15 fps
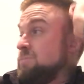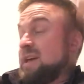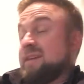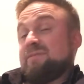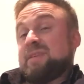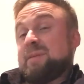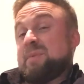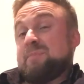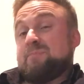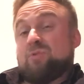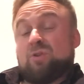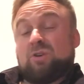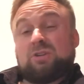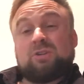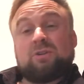even that many
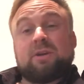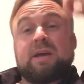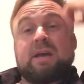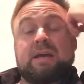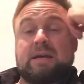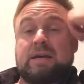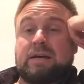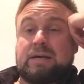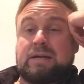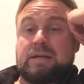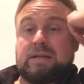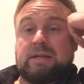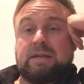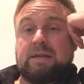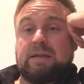books on it.
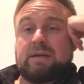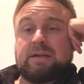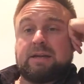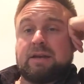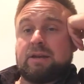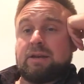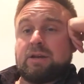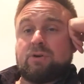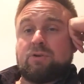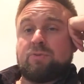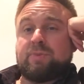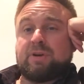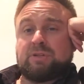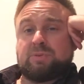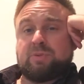You know, I don't know all the
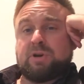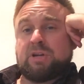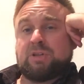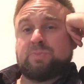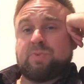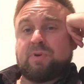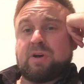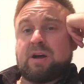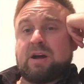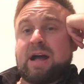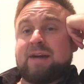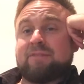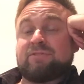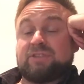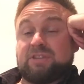buzzwords, but I
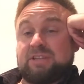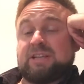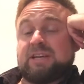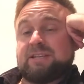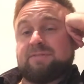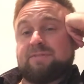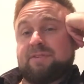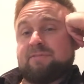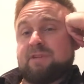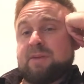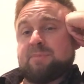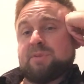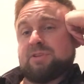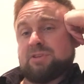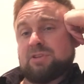have successfully run a
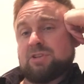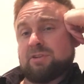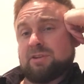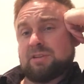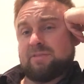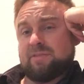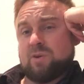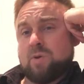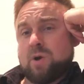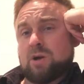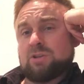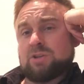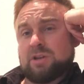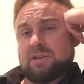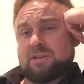business doing something quite
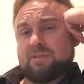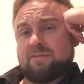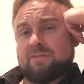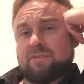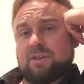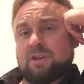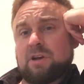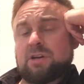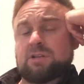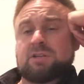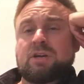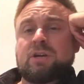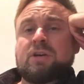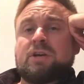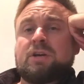alternative for the last
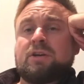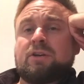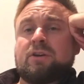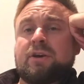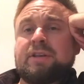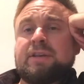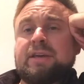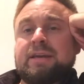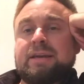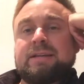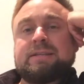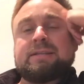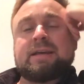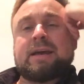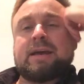9
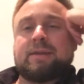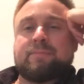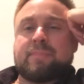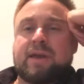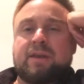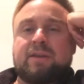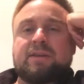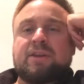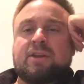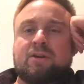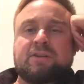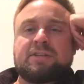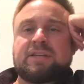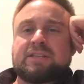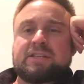years and made, you know,
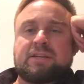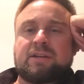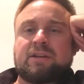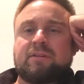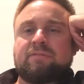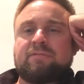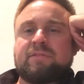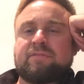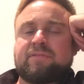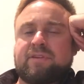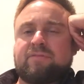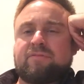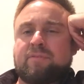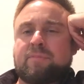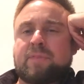a decent enough living
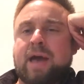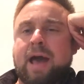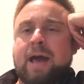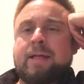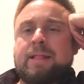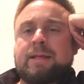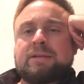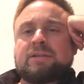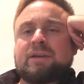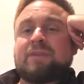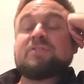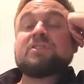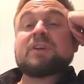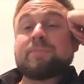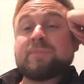from that. So I
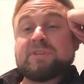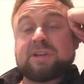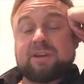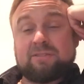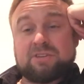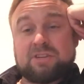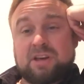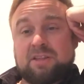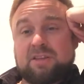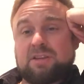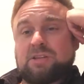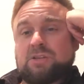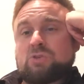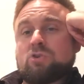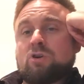have some integrity, I
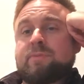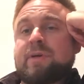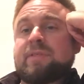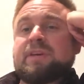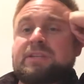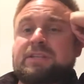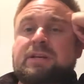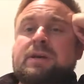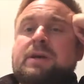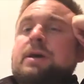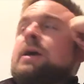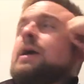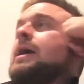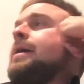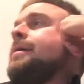think, to talk about this.
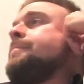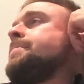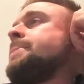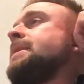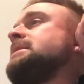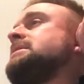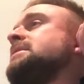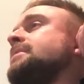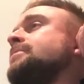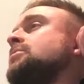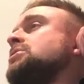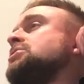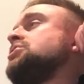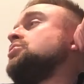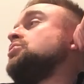As I said, I'm
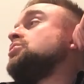not